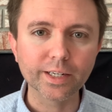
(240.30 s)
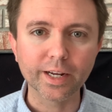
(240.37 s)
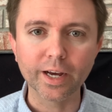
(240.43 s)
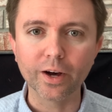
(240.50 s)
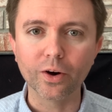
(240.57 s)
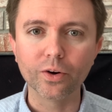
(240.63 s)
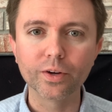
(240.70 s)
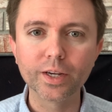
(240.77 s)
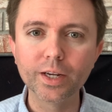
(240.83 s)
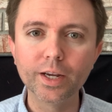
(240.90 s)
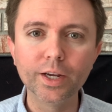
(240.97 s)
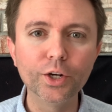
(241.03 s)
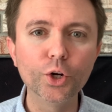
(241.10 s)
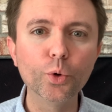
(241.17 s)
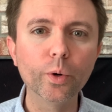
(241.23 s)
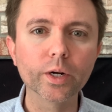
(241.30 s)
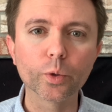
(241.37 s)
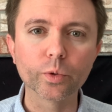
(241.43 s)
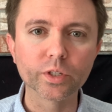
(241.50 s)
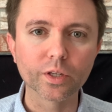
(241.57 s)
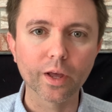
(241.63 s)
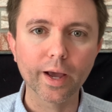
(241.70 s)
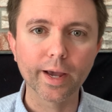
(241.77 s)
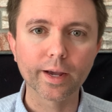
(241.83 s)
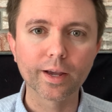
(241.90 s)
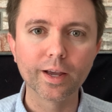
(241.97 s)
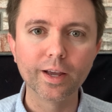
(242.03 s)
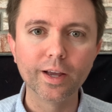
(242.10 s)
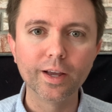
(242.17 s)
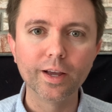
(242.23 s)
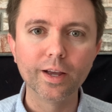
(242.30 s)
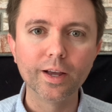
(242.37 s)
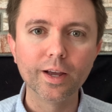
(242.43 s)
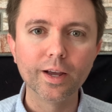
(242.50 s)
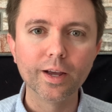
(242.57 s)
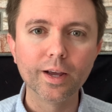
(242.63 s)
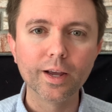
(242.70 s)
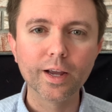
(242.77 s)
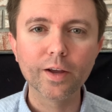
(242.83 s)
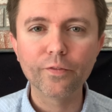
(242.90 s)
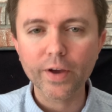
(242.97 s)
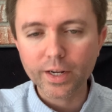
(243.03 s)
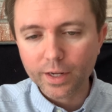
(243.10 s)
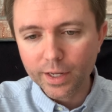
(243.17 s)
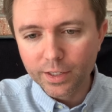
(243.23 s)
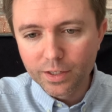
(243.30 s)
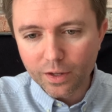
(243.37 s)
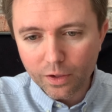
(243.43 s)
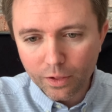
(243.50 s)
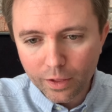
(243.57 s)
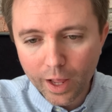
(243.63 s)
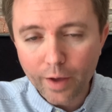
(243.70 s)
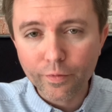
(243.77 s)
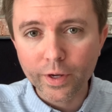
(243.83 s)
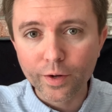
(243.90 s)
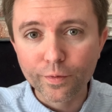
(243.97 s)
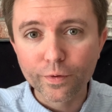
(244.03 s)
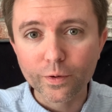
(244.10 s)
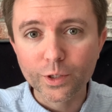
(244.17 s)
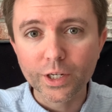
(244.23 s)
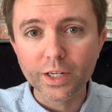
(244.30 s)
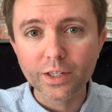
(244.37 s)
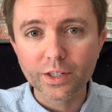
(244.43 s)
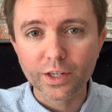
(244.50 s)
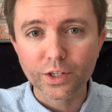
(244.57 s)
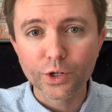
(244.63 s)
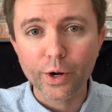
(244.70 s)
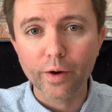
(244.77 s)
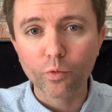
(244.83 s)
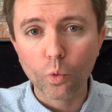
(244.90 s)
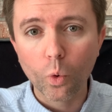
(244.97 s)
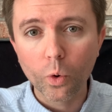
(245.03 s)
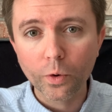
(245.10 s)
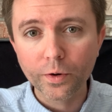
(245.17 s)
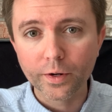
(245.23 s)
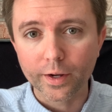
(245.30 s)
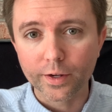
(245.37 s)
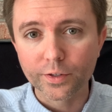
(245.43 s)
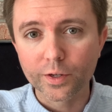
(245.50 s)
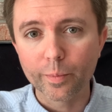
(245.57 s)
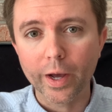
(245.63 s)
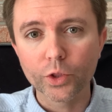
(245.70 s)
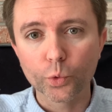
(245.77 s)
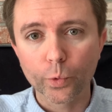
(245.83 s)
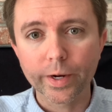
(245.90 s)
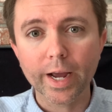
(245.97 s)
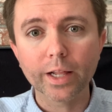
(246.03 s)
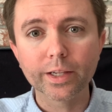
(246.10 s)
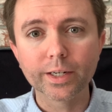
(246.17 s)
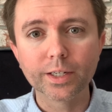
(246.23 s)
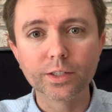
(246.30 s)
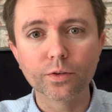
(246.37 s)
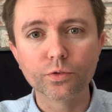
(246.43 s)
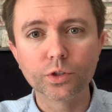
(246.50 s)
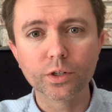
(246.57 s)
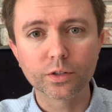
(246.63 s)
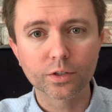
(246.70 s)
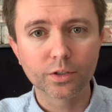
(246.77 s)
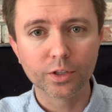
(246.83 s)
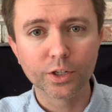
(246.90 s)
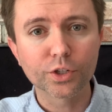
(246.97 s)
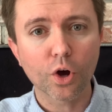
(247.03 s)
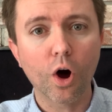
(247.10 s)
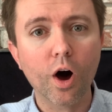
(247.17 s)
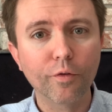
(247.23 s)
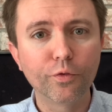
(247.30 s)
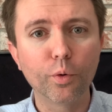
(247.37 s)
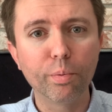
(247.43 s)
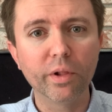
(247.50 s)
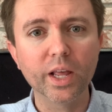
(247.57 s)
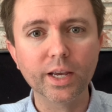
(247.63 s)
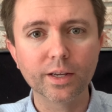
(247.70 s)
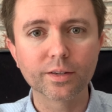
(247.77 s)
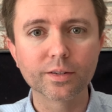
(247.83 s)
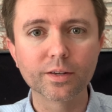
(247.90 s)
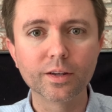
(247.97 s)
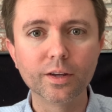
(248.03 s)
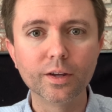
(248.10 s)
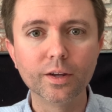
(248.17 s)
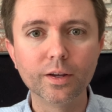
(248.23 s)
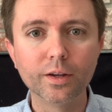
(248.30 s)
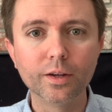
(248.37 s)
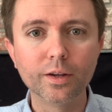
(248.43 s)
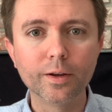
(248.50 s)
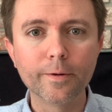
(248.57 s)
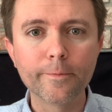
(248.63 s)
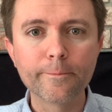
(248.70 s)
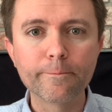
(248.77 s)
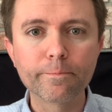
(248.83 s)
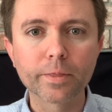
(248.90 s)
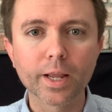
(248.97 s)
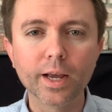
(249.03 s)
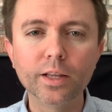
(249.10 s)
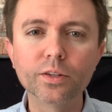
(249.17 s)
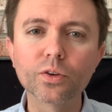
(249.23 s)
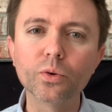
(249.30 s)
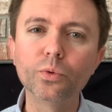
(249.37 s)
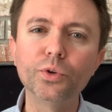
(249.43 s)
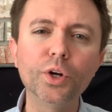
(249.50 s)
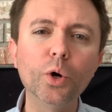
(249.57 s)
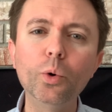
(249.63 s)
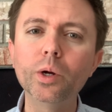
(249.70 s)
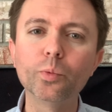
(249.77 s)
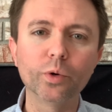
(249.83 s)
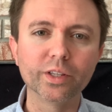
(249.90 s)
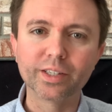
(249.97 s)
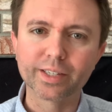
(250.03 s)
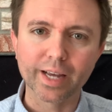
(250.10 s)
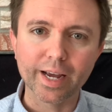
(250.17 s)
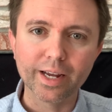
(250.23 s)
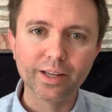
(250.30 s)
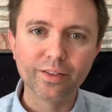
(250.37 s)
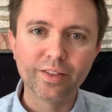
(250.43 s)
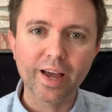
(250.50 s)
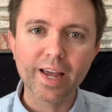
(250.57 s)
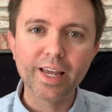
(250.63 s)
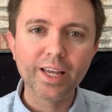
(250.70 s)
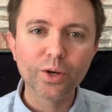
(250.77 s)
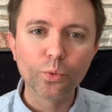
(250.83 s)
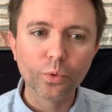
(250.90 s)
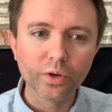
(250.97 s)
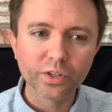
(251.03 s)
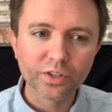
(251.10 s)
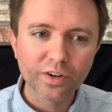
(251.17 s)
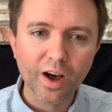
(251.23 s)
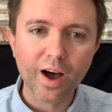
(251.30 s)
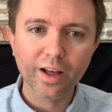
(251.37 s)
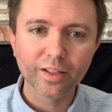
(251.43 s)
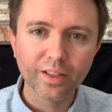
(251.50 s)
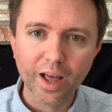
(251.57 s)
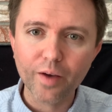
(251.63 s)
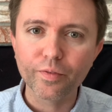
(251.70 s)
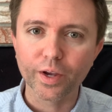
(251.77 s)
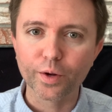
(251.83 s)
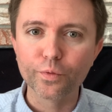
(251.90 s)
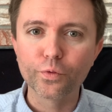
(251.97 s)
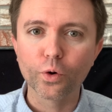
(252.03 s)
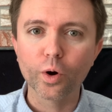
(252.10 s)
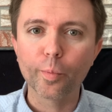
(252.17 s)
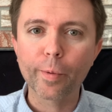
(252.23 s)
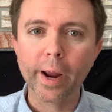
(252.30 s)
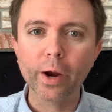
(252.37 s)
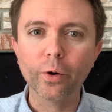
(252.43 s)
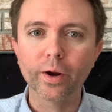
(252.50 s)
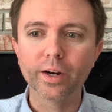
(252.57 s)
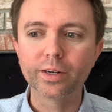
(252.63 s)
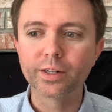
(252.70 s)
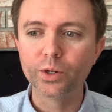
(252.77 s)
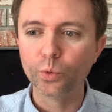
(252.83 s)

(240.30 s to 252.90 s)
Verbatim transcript: hell. He, he knew what it was like. In fact, it's loving for Jesus to have warned us about the realities of just this awful place. And so no one would say that it was not loving for a parent to